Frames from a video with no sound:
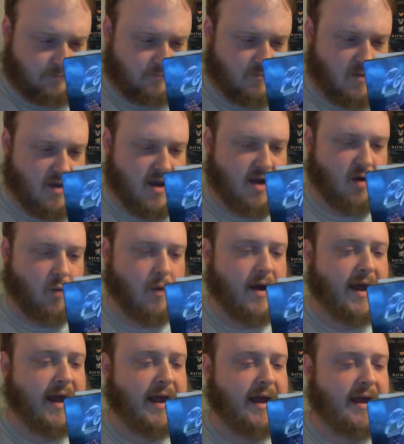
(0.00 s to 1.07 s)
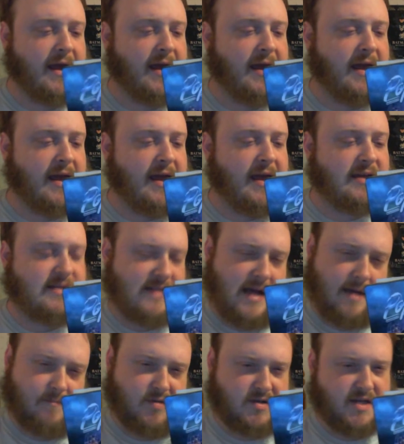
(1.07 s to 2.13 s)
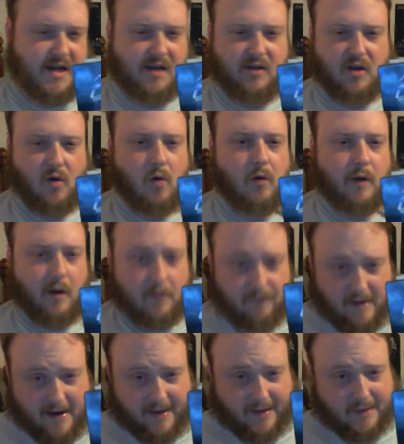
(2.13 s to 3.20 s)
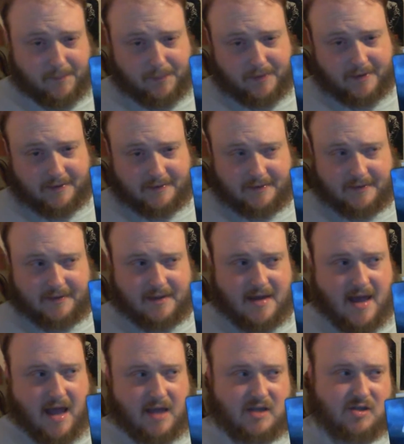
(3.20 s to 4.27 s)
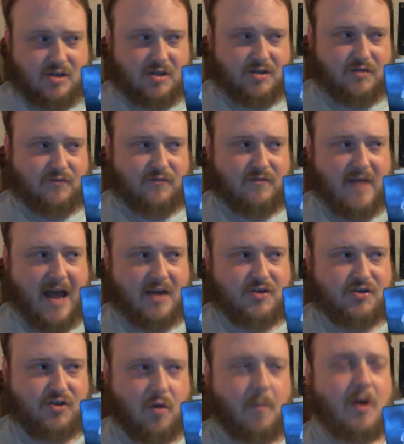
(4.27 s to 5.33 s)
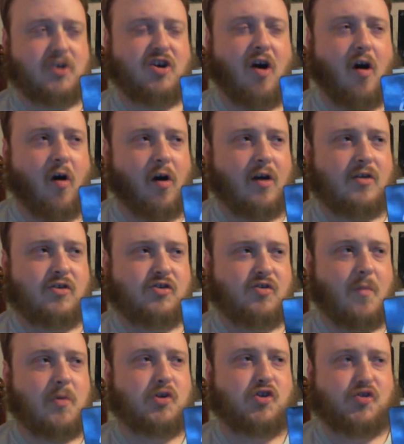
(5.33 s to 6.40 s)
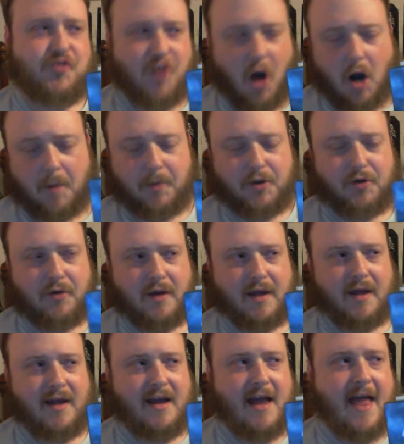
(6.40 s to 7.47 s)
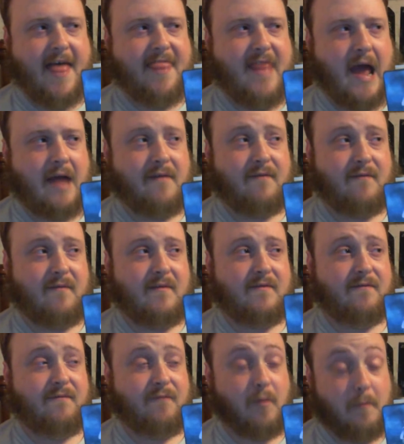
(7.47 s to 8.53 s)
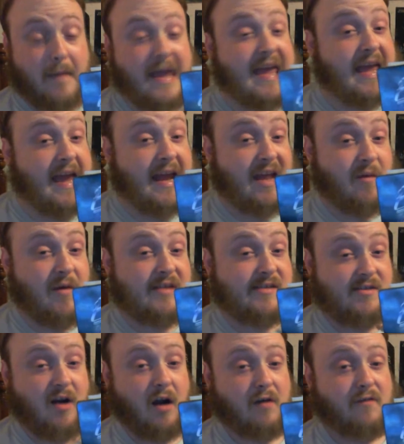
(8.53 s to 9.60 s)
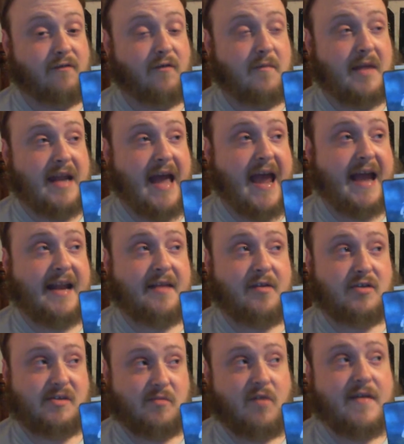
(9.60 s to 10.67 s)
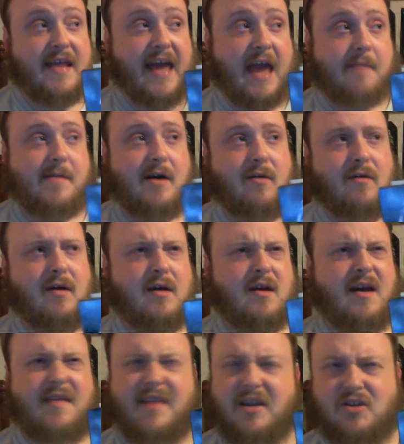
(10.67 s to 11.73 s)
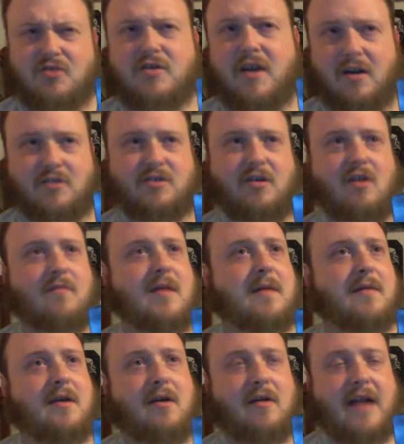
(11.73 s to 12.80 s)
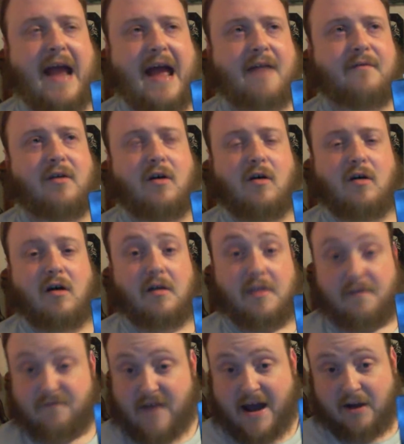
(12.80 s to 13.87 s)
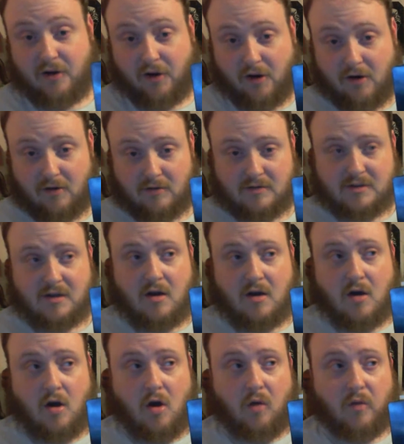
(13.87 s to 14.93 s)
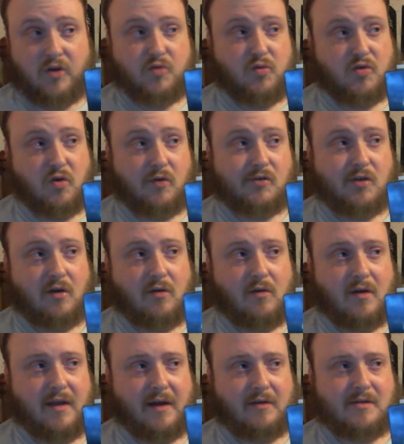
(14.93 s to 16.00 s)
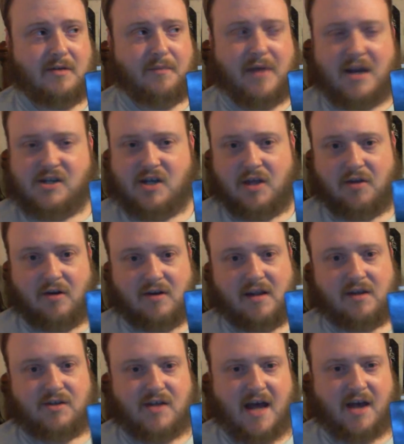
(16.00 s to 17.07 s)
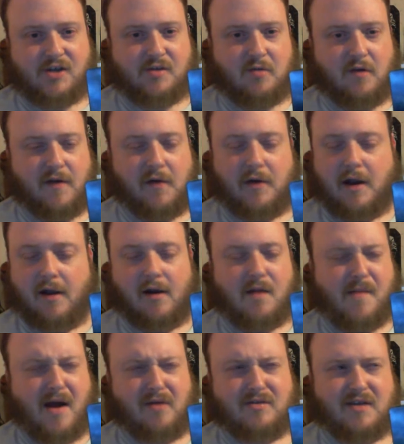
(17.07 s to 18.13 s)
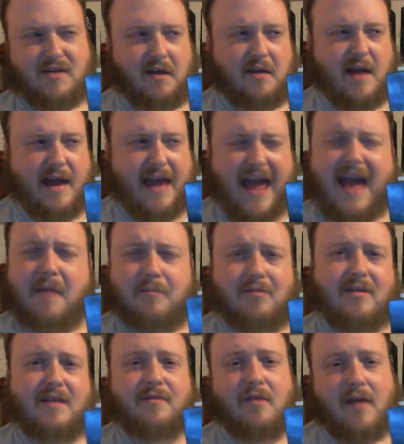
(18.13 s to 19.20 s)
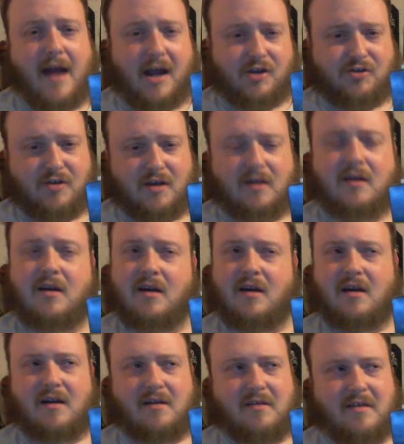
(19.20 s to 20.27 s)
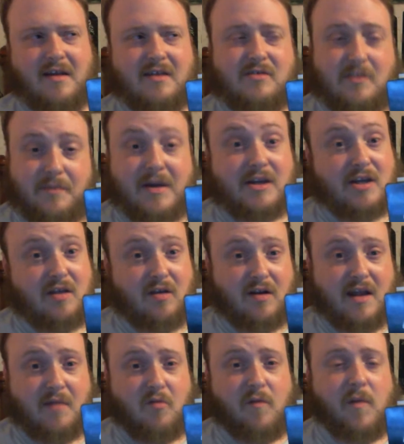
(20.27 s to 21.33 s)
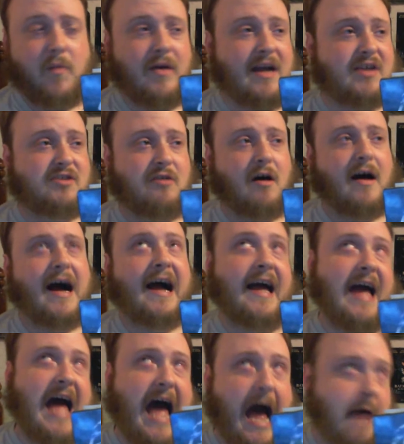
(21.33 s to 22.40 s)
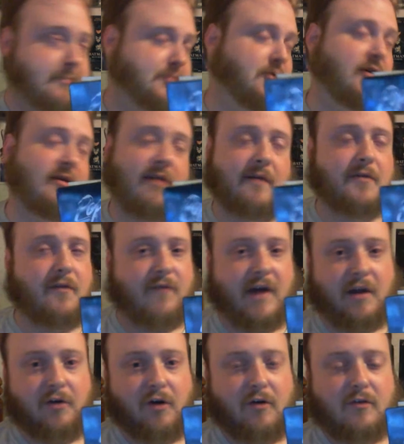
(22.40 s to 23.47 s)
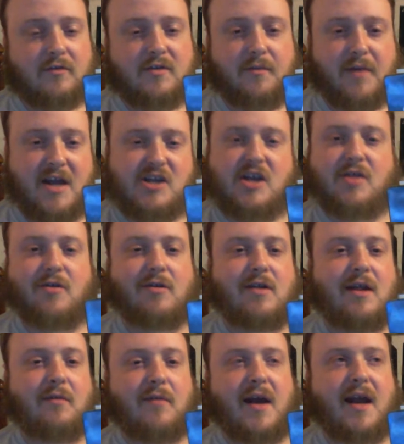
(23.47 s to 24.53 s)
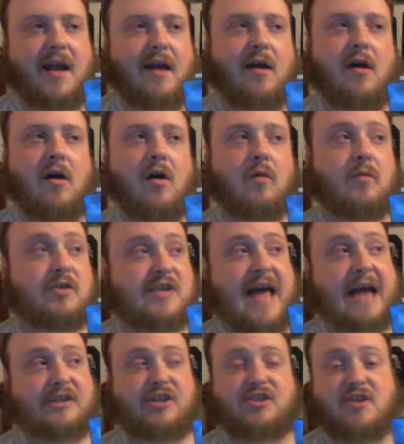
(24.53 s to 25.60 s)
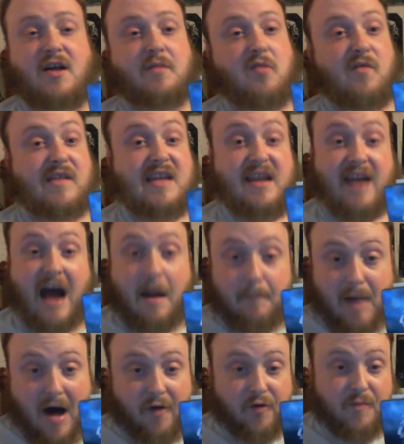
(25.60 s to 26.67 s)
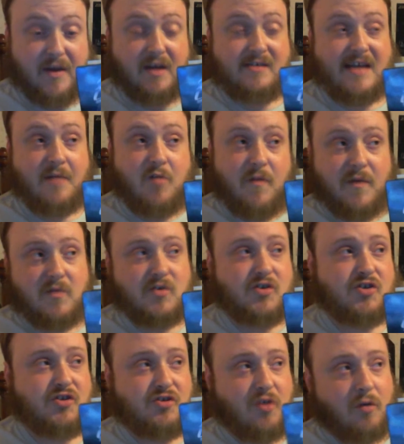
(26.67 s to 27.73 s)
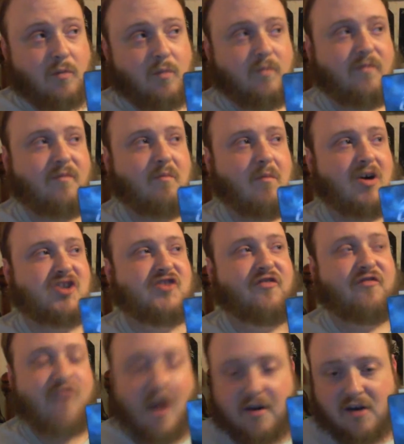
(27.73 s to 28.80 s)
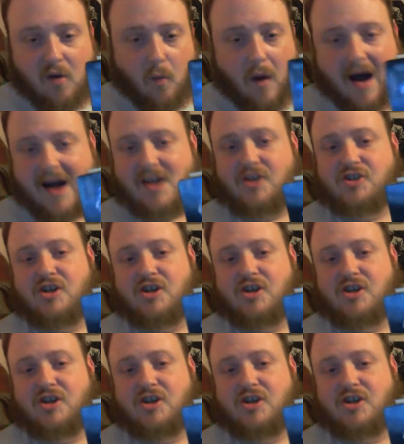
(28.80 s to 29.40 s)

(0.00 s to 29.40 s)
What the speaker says: in a way, it's not particularly gory or violent, but it has so much heart and so much charm to it that, for me anyways, it's hard for me to hate it. There's a movie that came out, I think 2 years ago, maybe a year and a half ago, called The Final Girls, which was a PG-13 slasher movie. When I heard about it, I was like, I can't believe it's a PG-13 movie. When I saw it, I absolutely loved The Final Girls. The PG-13 rating, once I actually saw the movie, did not bother me, because that movie was so much fun to watch